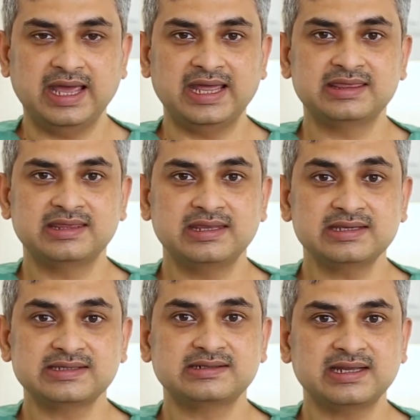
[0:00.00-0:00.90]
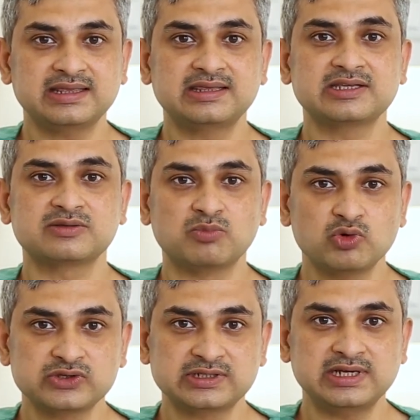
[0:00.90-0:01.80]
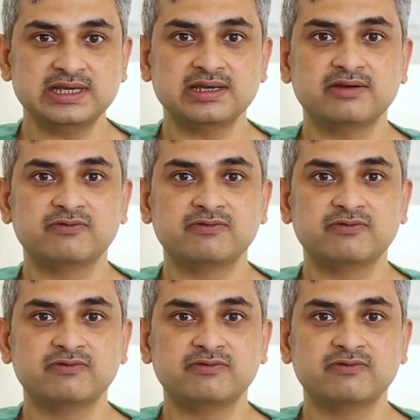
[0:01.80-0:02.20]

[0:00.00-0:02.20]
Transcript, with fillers: And this death is mostly